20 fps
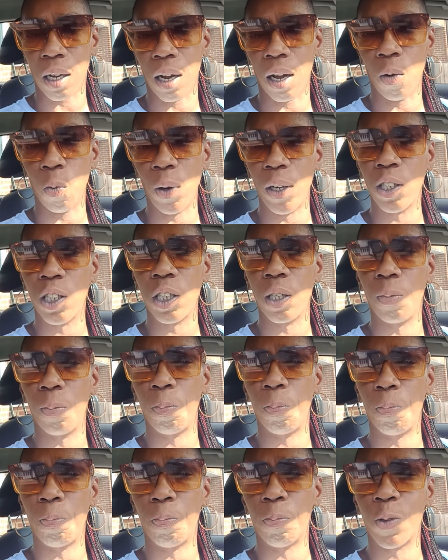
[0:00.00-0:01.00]
And when she
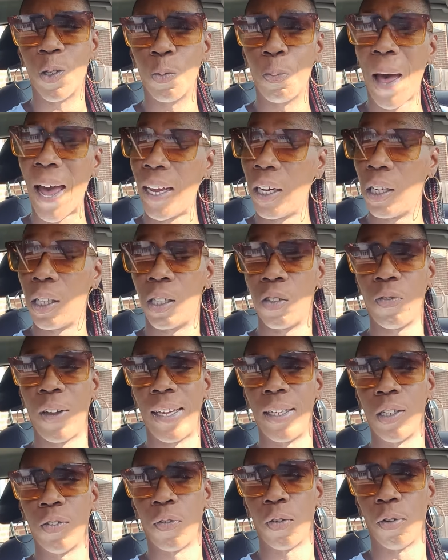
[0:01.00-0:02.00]
spat in his
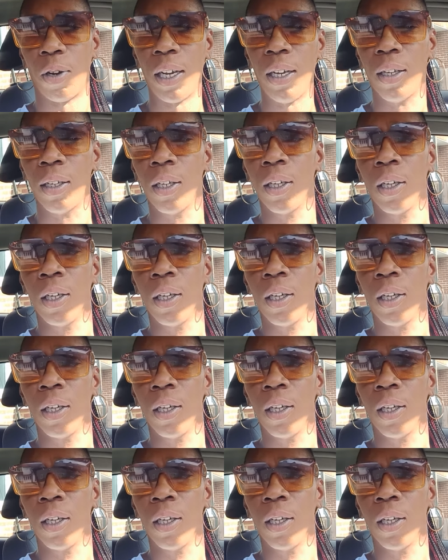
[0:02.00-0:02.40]
face for it,